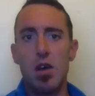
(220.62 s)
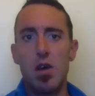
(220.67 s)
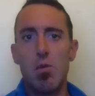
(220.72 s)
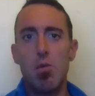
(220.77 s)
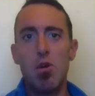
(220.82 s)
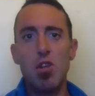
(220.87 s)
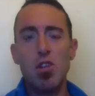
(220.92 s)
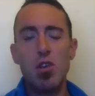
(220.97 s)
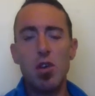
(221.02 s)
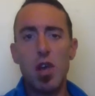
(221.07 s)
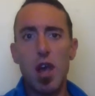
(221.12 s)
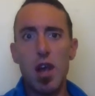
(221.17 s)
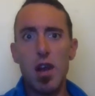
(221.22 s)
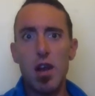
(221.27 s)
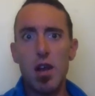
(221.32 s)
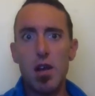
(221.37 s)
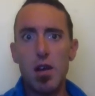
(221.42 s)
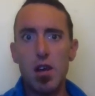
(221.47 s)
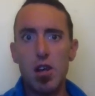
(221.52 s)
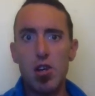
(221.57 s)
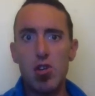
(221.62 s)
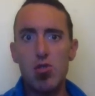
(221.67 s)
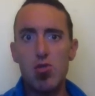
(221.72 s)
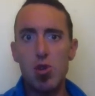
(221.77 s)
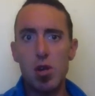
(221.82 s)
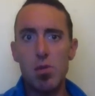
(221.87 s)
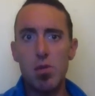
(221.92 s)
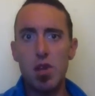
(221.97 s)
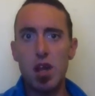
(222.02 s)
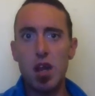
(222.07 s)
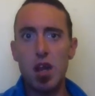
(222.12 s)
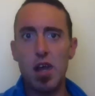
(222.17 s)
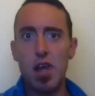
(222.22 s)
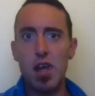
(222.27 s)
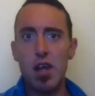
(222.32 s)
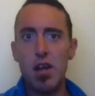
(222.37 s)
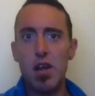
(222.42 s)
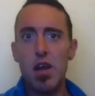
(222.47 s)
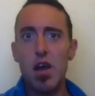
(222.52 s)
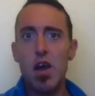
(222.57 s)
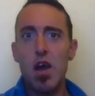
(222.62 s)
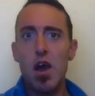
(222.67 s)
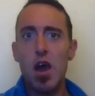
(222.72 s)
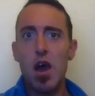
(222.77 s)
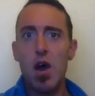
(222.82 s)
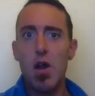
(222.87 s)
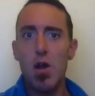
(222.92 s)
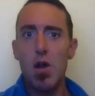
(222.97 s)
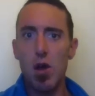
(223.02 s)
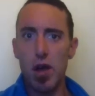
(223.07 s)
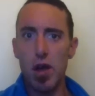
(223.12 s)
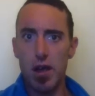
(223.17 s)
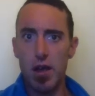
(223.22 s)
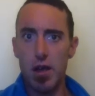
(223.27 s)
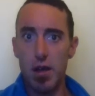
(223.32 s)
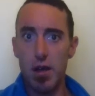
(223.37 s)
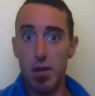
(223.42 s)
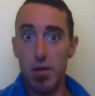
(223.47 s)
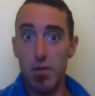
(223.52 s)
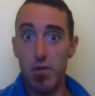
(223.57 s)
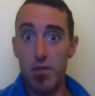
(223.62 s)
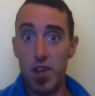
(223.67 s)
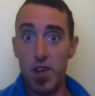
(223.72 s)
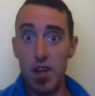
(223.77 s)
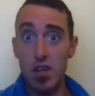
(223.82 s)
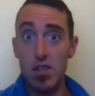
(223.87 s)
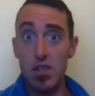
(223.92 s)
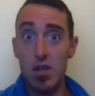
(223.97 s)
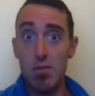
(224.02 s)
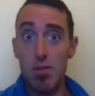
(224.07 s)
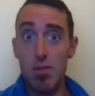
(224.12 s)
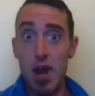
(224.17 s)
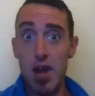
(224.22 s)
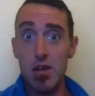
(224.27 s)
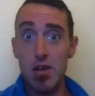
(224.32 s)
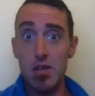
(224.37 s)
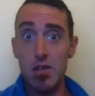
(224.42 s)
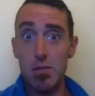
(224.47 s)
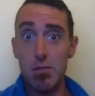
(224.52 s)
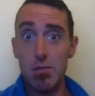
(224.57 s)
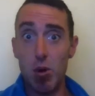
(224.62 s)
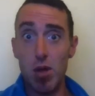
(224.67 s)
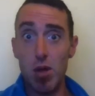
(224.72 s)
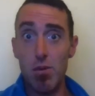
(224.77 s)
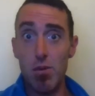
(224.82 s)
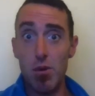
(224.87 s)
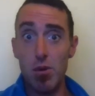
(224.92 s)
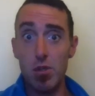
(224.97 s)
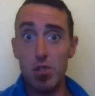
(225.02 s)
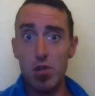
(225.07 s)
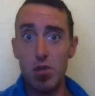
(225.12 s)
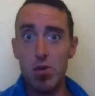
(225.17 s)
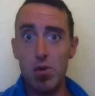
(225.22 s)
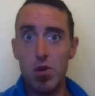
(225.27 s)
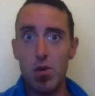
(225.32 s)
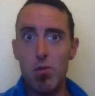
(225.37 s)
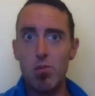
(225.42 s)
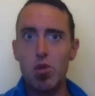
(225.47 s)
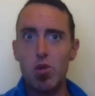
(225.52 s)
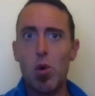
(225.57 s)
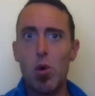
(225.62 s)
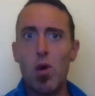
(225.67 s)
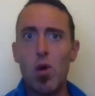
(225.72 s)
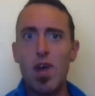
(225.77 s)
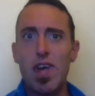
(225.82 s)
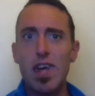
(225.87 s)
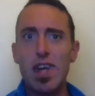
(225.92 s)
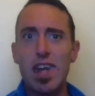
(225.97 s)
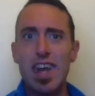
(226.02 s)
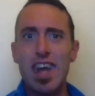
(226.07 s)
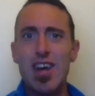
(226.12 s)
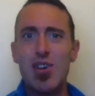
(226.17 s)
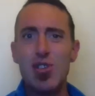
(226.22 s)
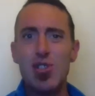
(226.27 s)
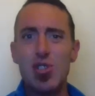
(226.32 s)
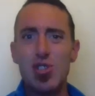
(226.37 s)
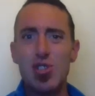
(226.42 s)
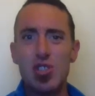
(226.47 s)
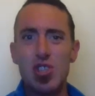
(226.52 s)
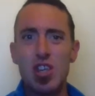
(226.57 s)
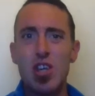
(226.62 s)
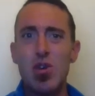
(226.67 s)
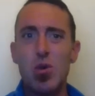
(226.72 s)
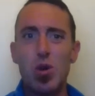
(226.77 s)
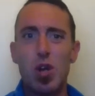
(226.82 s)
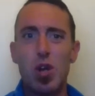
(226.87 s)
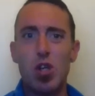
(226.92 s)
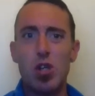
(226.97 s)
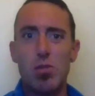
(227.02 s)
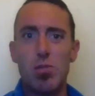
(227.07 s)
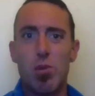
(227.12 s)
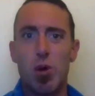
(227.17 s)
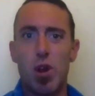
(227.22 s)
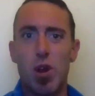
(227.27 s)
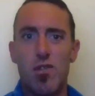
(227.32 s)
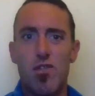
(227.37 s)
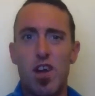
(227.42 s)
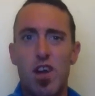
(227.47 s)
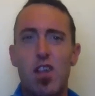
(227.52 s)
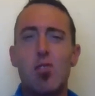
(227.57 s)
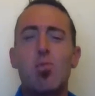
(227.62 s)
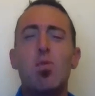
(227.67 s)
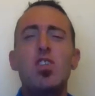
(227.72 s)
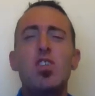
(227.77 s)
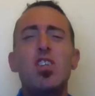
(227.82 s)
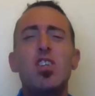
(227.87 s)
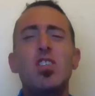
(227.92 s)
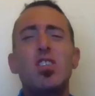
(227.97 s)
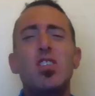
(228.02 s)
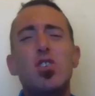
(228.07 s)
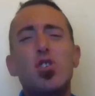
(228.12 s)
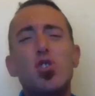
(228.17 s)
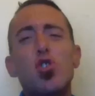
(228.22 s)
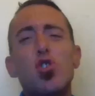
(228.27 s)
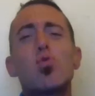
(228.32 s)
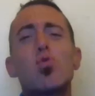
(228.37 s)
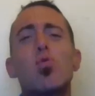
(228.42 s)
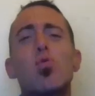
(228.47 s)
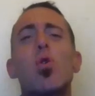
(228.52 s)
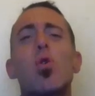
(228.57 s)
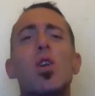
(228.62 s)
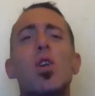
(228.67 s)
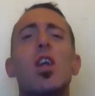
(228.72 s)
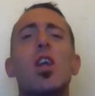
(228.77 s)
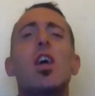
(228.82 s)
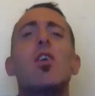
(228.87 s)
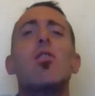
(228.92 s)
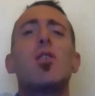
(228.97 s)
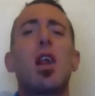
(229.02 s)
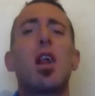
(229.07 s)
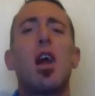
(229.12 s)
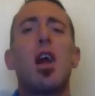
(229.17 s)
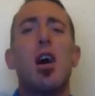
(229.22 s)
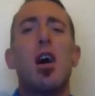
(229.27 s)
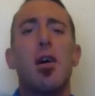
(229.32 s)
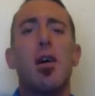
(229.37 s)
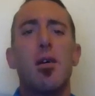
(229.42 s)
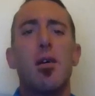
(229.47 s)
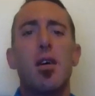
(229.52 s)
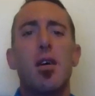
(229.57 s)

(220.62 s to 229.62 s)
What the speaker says: When you get extremely lean, like fitness competitors and bodybuilders do, and I'm talking down to single-digit body fats, which is extraordinarily low.